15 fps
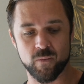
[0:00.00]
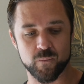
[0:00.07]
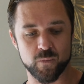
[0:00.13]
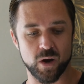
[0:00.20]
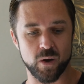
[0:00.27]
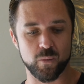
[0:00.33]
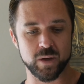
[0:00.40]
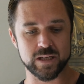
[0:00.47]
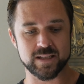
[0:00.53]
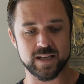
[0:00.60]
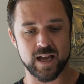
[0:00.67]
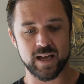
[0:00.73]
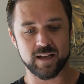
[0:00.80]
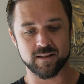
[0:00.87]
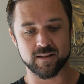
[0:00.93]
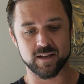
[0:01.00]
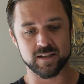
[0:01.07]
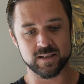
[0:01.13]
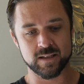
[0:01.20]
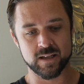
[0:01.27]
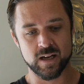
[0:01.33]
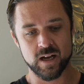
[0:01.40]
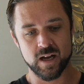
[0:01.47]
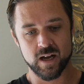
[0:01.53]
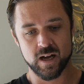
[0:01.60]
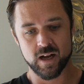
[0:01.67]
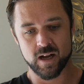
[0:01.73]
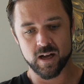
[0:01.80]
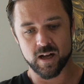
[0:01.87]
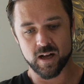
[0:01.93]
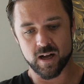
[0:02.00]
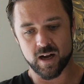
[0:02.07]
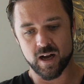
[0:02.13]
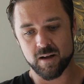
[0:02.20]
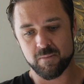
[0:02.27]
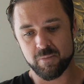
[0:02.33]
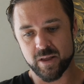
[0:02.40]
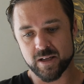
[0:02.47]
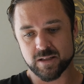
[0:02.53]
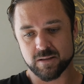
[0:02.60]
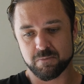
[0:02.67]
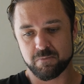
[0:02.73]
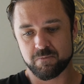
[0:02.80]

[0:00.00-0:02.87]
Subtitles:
Well, we take this, I'm this